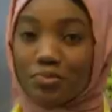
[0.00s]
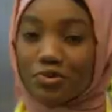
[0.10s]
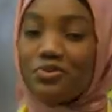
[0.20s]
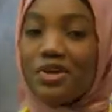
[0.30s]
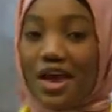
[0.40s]
to
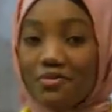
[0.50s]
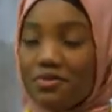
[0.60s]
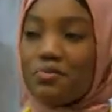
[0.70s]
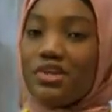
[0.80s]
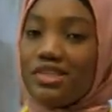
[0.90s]
prove to
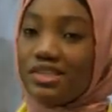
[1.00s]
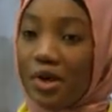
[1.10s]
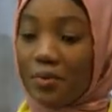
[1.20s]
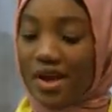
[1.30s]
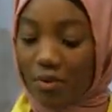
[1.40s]
everybody
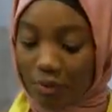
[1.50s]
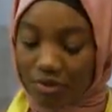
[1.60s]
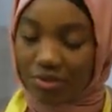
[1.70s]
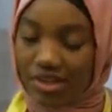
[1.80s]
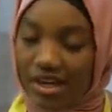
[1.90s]
that we are
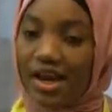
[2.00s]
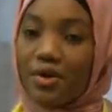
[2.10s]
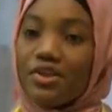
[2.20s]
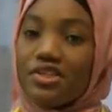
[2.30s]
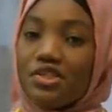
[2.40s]
going to take
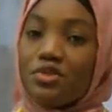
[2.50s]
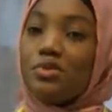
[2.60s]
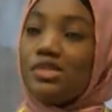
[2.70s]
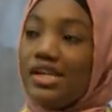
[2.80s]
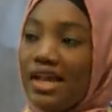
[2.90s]
Arewa dishes
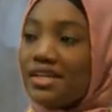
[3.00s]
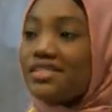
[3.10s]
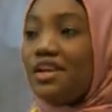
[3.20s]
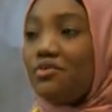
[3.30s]
to the next